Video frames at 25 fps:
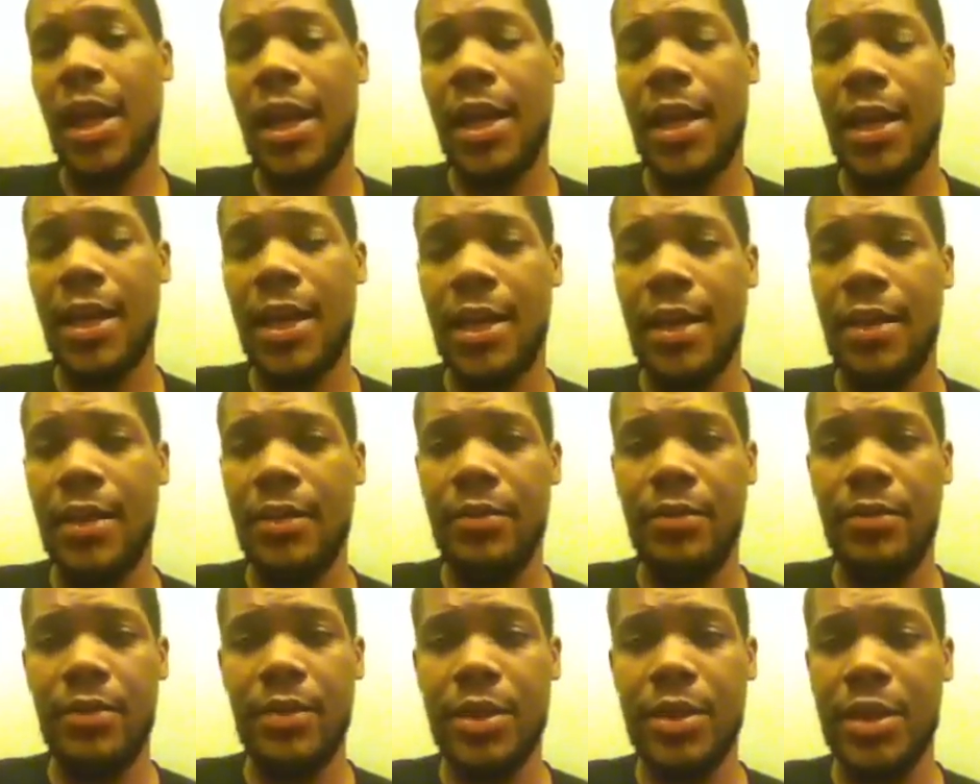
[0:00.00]

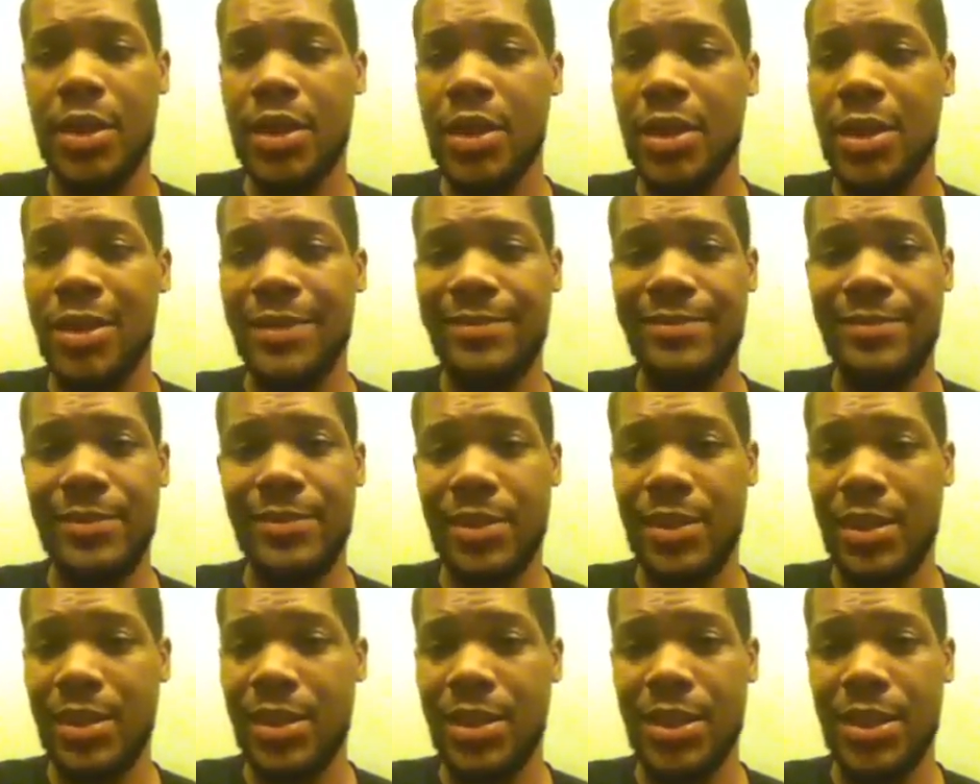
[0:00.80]
and just
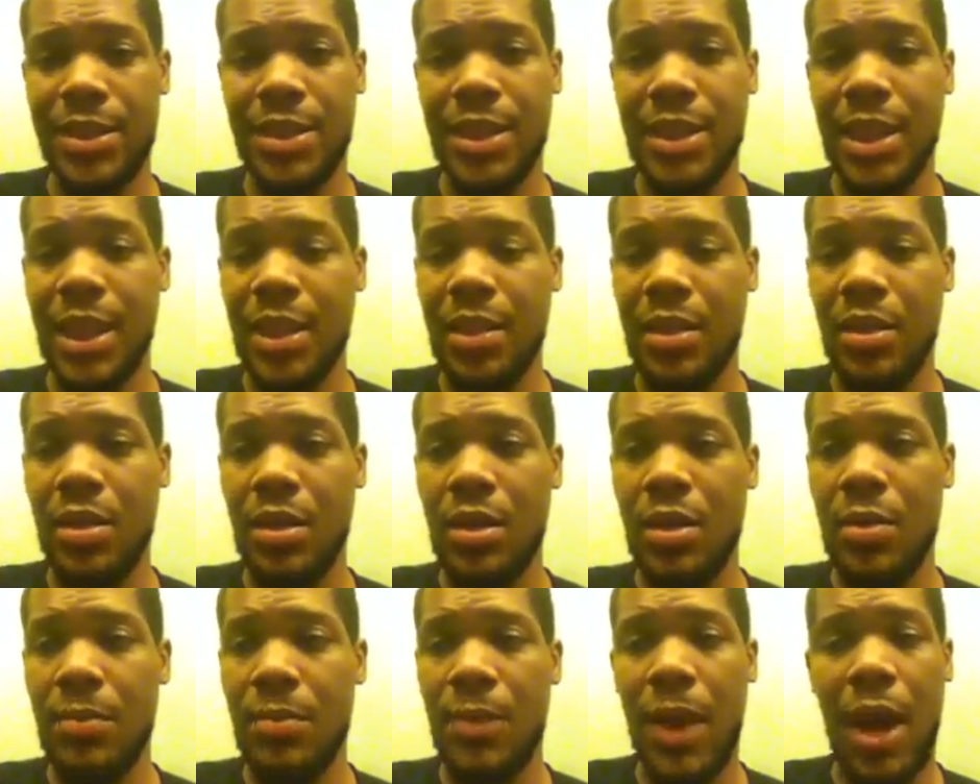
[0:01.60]
let
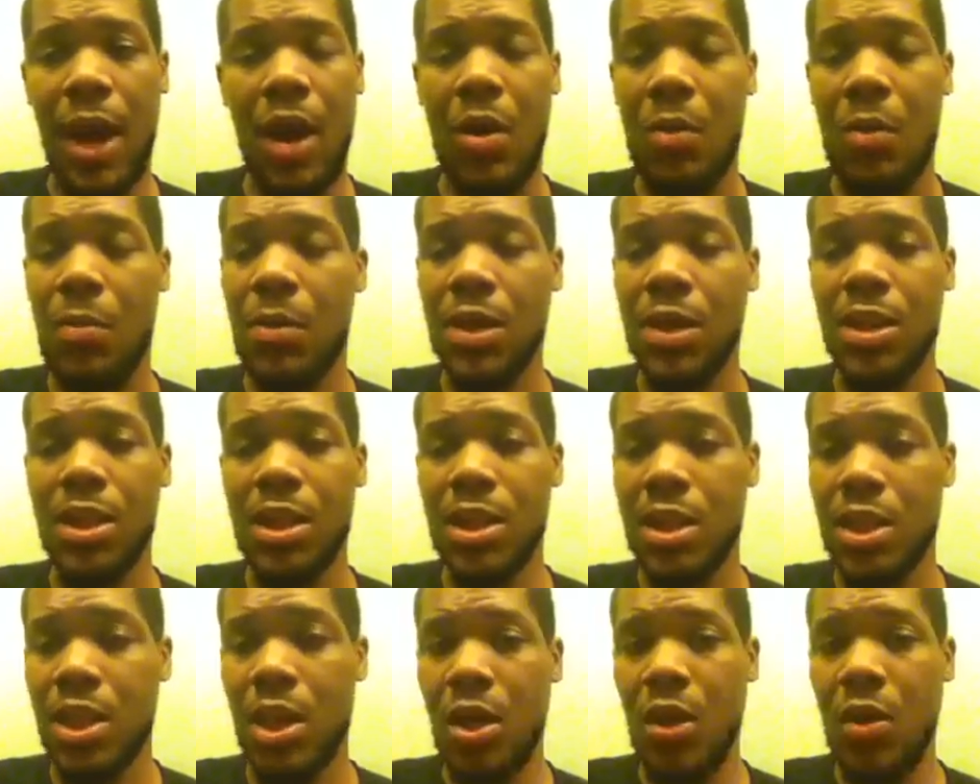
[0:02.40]
the power
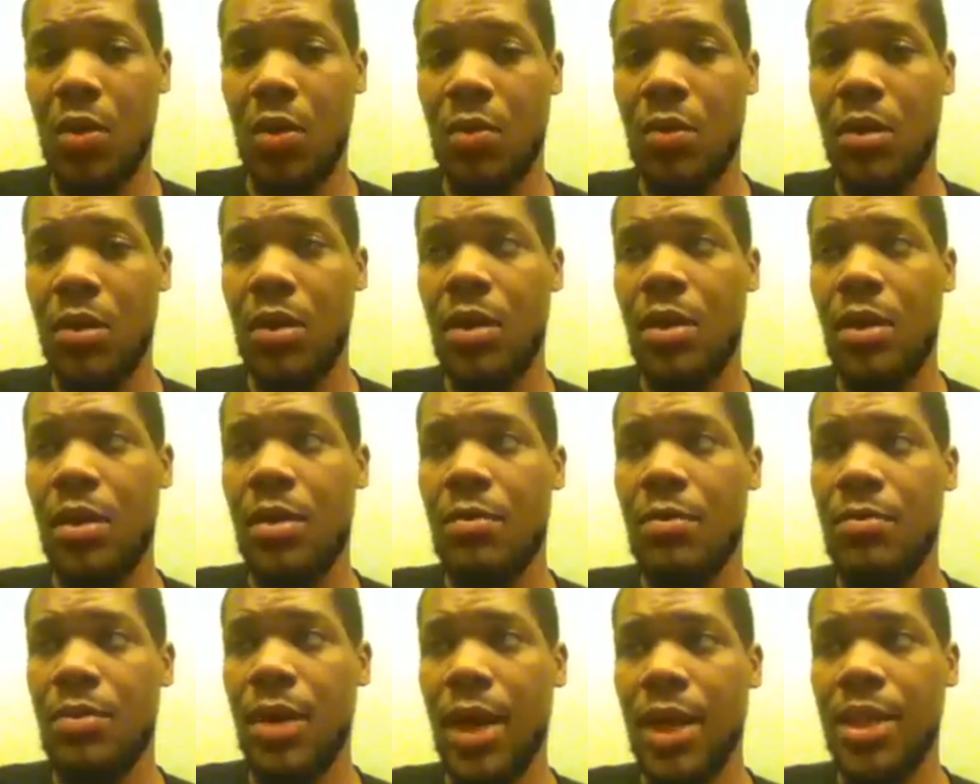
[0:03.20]
punches go
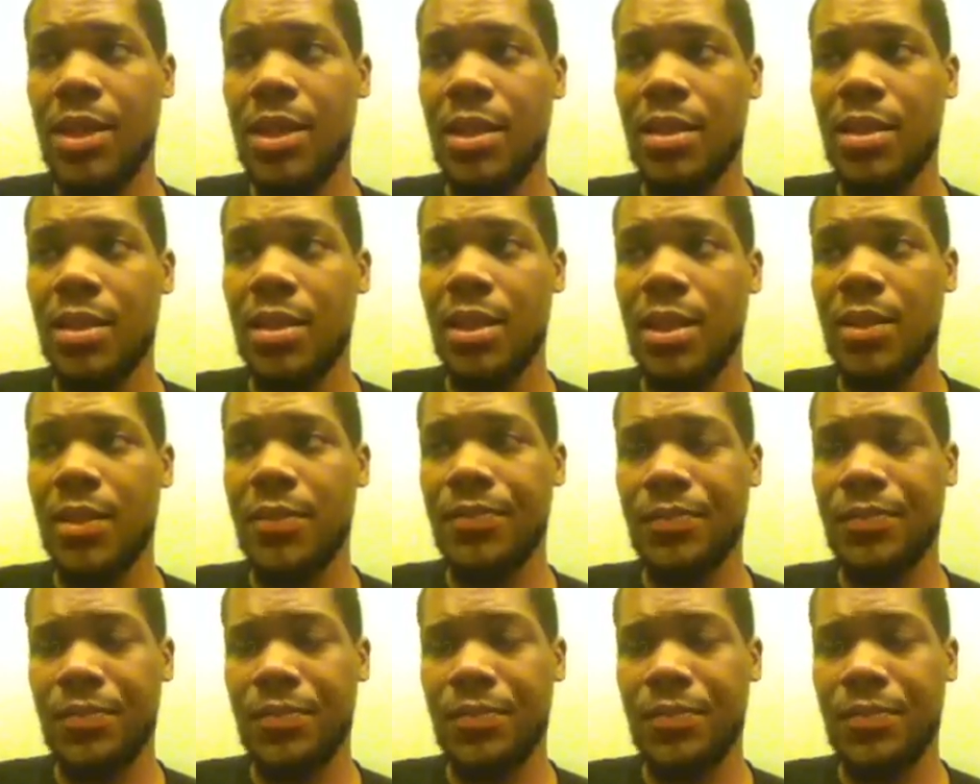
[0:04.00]
patiently.